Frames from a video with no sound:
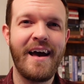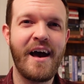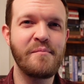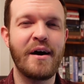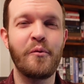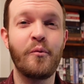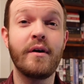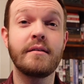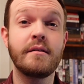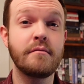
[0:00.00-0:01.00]
about
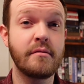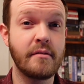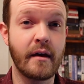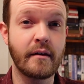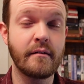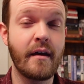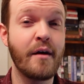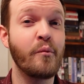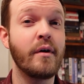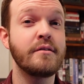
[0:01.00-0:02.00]
what you think
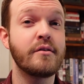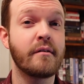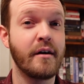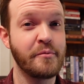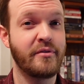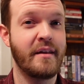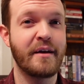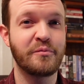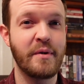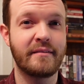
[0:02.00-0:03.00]
and what your hopes and
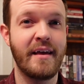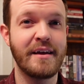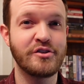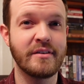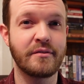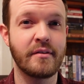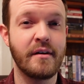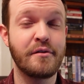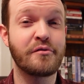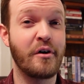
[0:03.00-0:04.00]
expectations
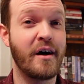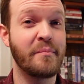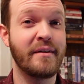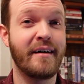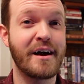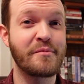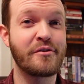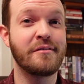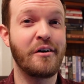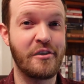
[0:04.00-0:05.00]
for
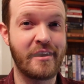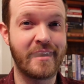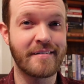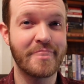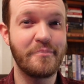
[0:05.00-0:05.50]
Oppenheimer are.